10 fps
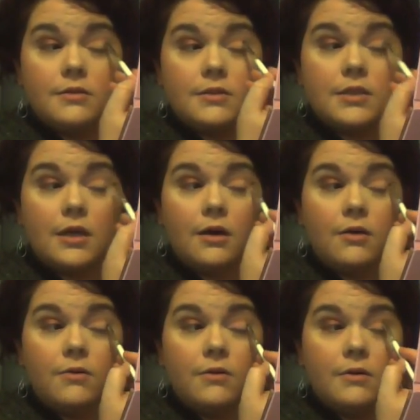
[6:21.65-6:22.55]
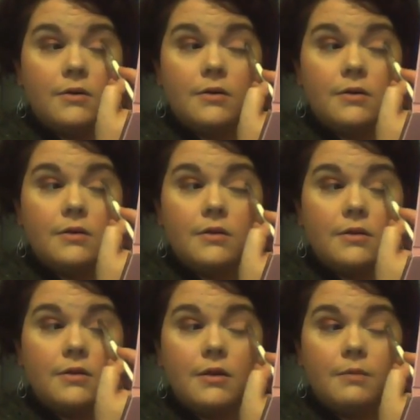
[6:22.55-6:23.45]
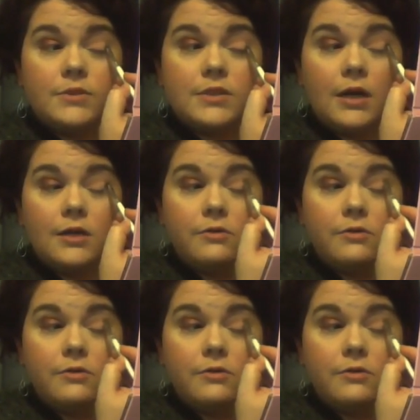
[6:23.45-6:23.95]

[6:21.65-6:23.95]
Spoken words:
So, I'm starting